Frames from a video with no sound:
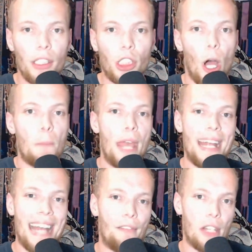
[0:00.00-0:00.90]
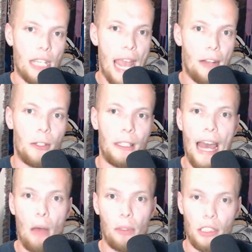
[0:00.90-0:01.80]
Sean Payton having to cater to
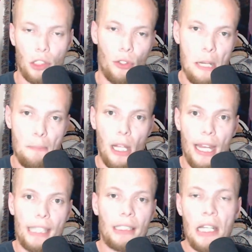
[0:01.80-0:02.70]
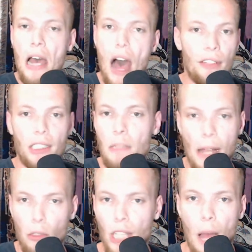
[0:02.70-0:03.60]
that with the screen plays, obviously
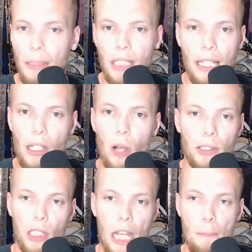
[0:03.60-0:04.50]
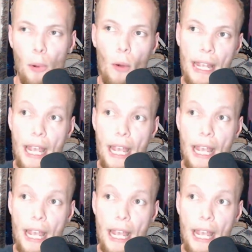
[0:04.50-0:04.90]
Michael Thomas getting called slant boy.